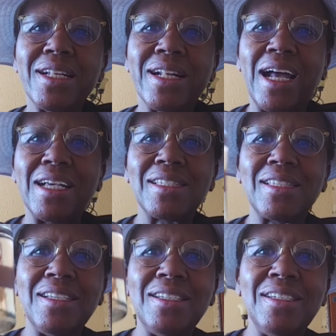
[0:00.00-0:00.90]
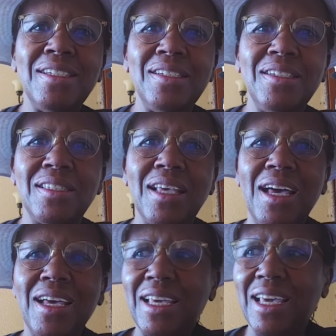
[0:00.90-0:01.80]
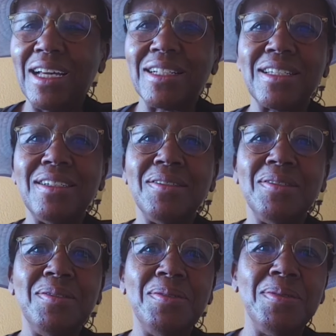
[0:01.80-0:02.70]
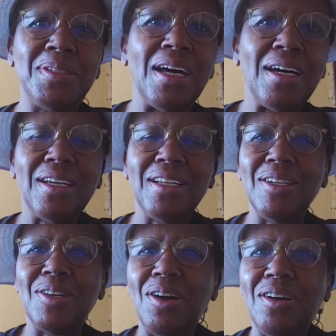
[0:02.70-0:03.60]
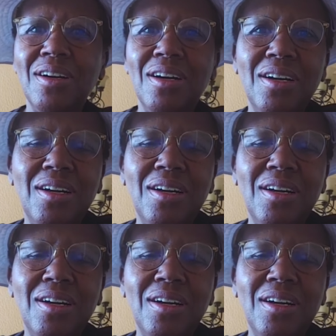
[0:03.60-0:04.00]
glasses, curtains, you know?